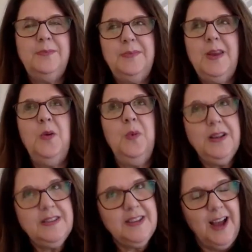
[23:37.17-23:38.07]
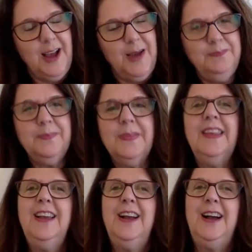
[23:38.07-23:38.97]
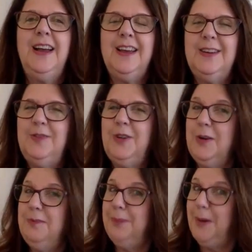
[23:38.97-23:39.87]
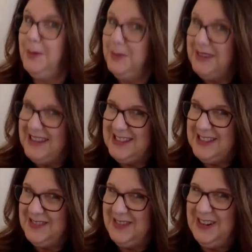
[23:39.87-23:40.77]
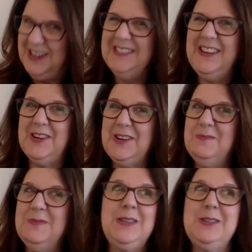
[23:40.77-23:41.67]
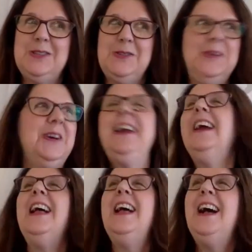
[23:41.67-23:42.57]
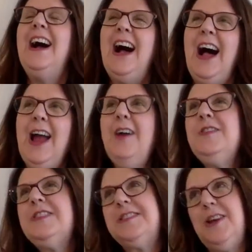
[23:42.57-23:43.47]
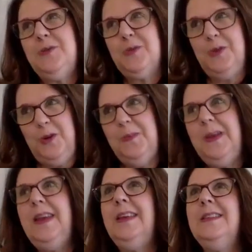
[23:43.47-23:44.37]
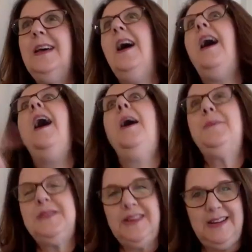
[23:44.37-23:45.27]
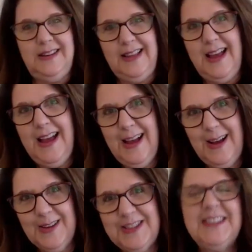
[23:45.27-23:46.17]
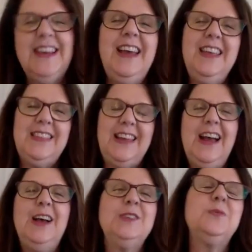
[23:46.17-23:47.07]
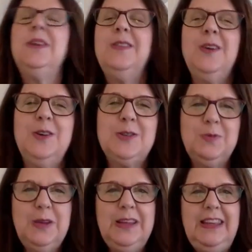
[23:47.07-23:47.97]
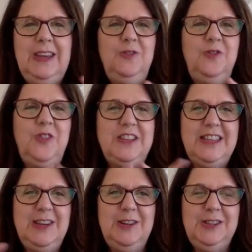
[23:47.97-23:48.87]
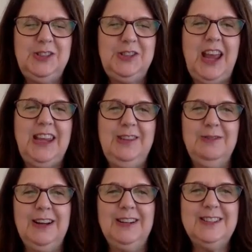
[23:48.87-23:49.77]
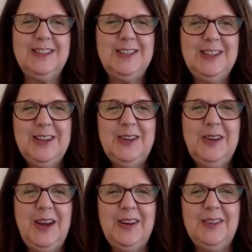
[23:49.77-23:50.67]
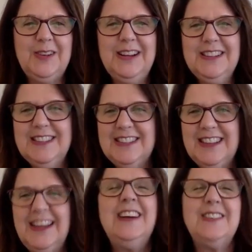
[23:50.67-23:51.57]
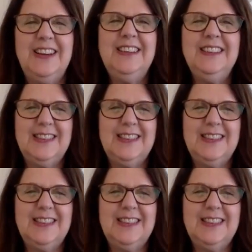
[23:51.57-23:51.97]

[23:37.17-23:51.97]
Now, one time I had a very bold customer. Here comes the story. I have a sunroom in the opposite end of the house that has one of those really fuzzy, shaggy rugs, you know, area oh, rugs. Yeah yeah right?